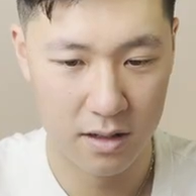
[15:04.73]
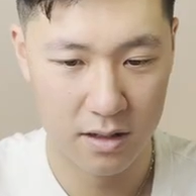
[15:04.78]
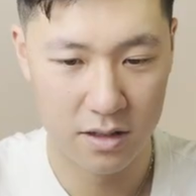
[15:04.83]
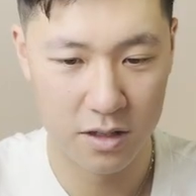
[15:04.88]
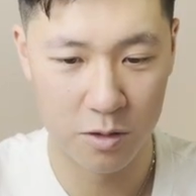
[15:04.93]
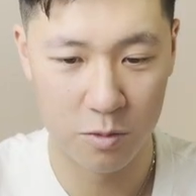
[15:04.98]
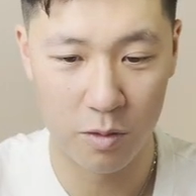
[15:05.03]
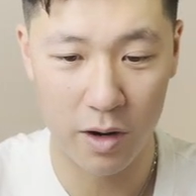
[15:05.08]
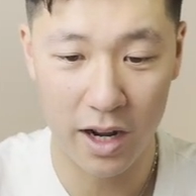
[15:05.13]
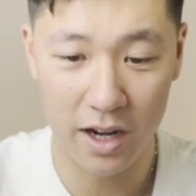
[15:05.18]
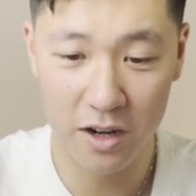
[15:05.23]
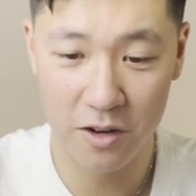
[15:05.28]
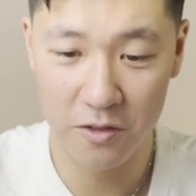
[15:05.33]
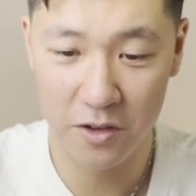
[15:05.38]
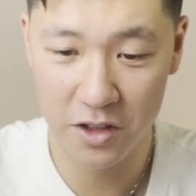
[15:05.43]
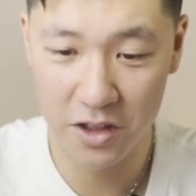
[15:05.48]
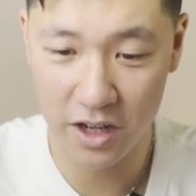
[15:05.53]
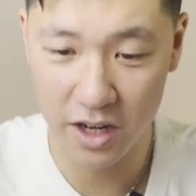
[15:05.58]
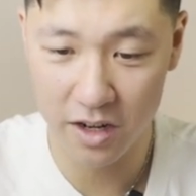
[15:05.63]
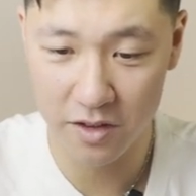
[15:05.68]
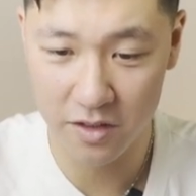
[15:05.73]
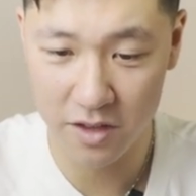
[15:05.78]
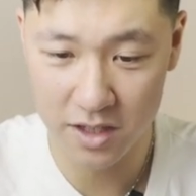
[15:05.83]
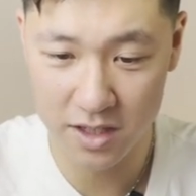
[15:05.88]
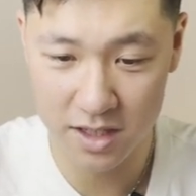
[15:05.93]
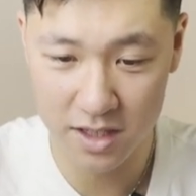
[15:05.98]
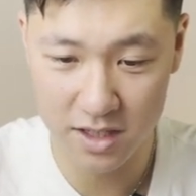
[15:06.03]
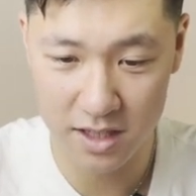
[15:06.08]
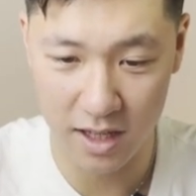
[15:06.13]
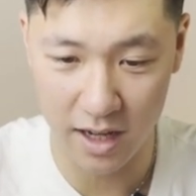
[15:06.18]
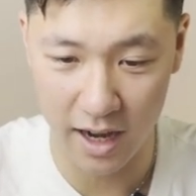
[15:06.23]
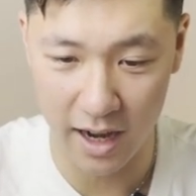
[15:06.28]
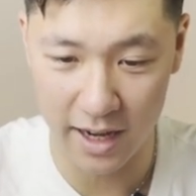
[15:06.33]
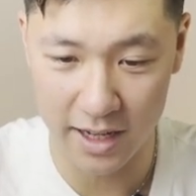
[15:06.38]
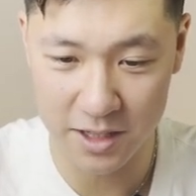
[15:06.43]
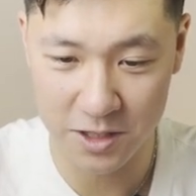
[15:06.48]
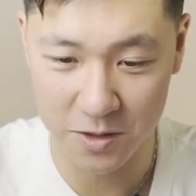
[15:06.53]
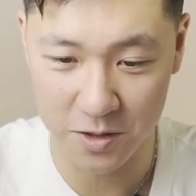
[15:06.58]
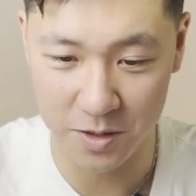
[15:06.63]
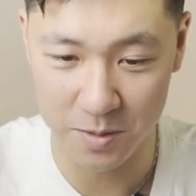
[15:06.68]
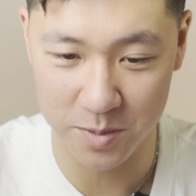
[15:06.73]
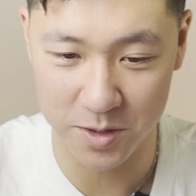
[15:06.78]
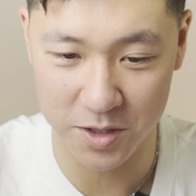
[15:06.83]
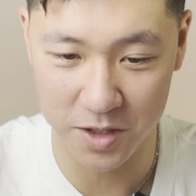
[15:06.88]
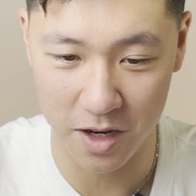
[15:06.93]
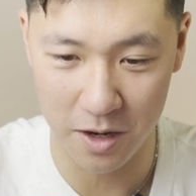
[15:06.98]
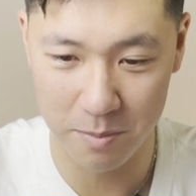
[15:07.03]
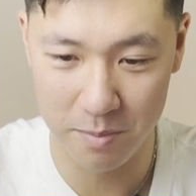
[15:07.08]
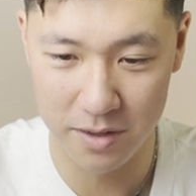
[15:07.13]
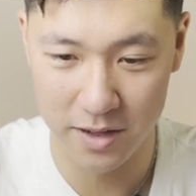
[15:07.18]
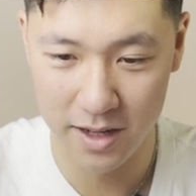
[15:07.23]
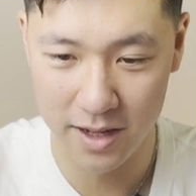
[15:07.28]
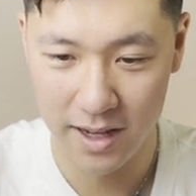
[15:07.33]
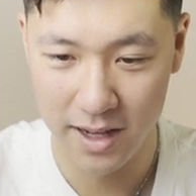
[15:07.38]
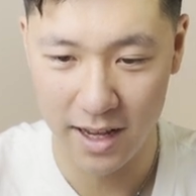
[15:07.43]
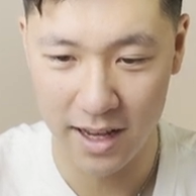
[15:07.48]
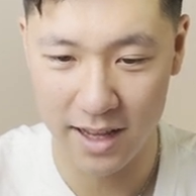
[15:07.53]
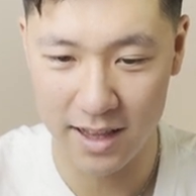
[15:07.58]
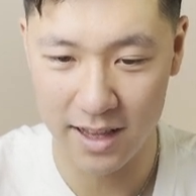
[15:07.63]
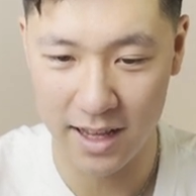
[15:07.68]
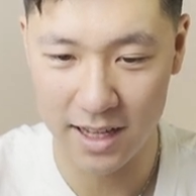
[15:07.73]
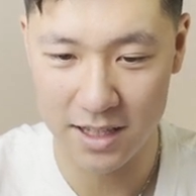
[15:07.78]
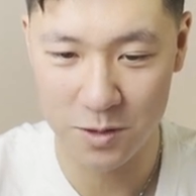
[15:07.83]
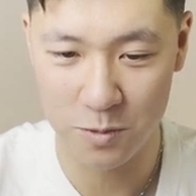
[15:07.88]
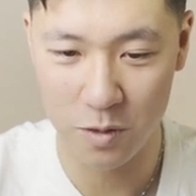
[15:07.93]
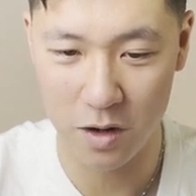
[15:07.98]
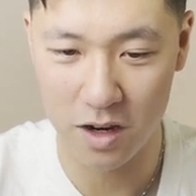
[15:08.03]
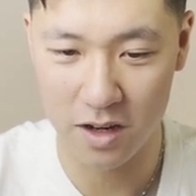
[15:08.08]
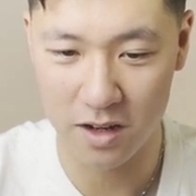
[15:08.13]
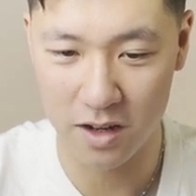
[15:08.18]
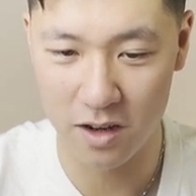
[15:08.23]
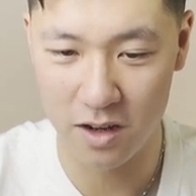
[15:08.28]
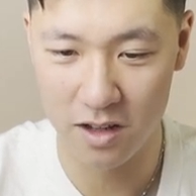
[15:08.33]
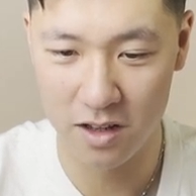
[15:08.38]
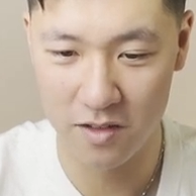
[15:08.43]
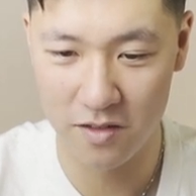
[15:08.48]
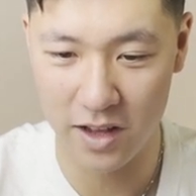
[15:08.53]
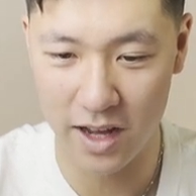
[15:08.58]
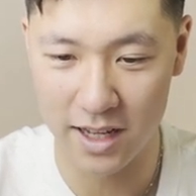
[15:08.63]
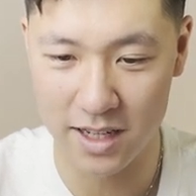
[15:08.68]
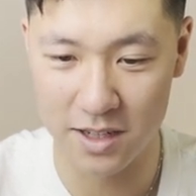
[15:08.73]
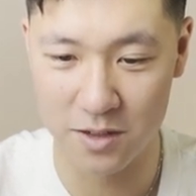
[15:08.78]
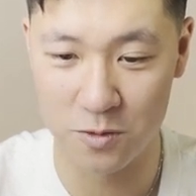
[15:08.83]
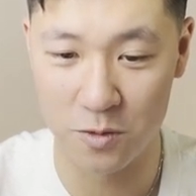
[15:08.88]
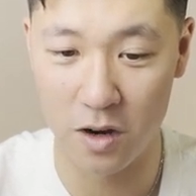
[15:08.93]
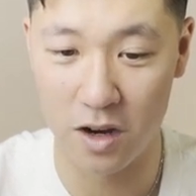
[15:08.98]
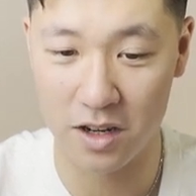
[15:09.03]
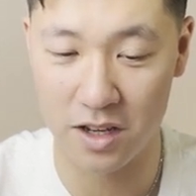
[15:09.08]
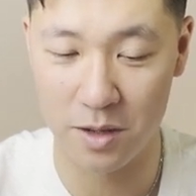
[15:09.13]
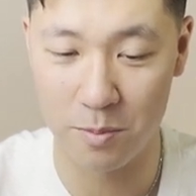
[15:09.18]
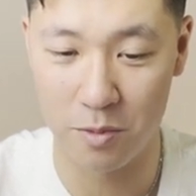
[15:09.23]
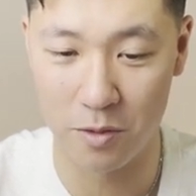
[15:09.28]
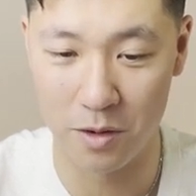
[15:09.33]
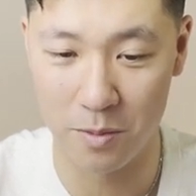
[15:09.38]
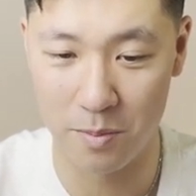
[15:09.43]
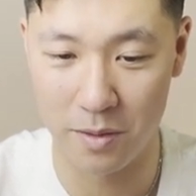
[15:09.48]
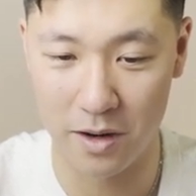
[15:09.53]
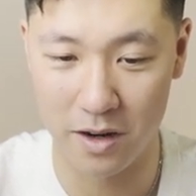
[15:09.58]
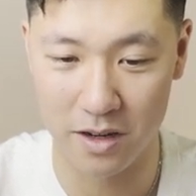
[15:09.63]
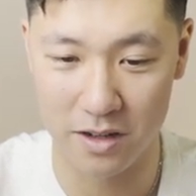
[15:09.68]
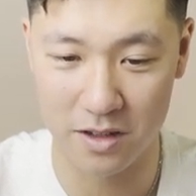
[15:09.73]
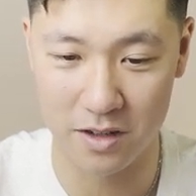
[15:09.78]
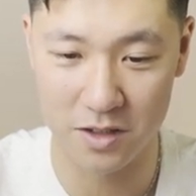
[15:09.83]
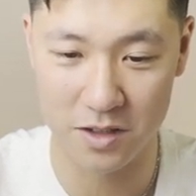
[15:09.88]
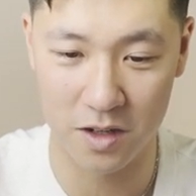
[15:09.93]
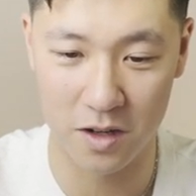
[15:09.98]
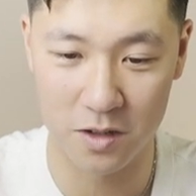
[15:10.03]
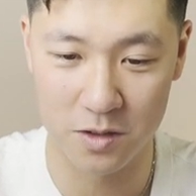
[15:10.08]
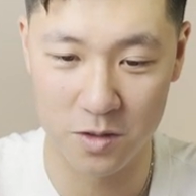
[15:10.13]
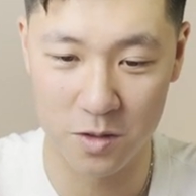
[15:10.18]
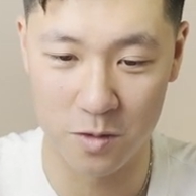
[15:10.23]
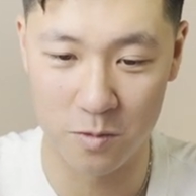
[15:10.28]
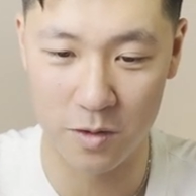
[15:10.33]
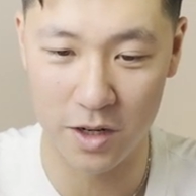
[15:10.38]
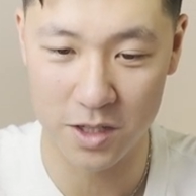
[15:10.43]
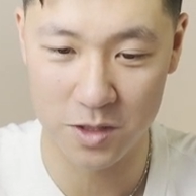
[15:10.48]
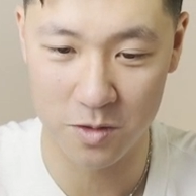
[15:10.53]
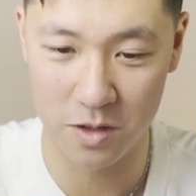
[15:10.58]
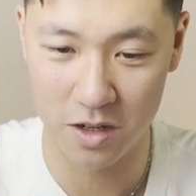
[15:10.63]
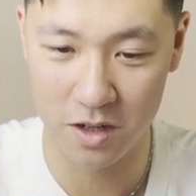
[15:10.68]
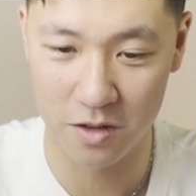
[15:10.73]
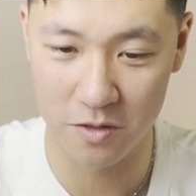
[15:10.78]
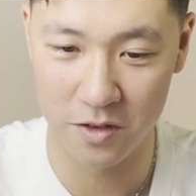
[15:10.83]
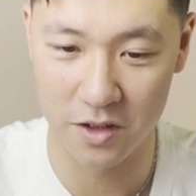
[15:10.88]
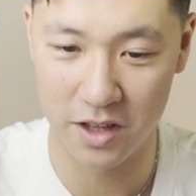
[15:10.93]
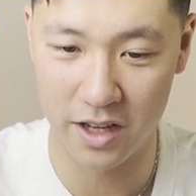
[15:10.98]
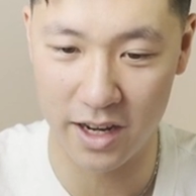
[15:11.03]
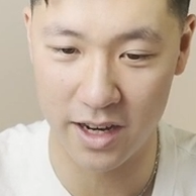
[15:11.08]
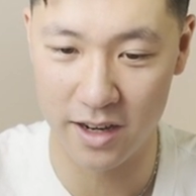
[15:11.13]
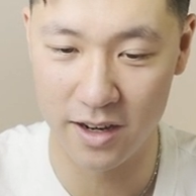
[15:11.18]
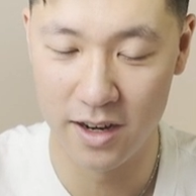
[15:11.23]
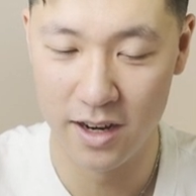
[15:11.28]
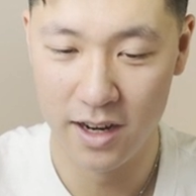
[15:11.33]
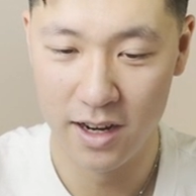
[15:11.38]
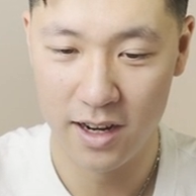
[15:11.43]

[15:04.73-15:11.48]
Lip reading: So right over there, this is the ice cream shop, and that's all of that is Rocky Point Park. There's also a restaurant over there.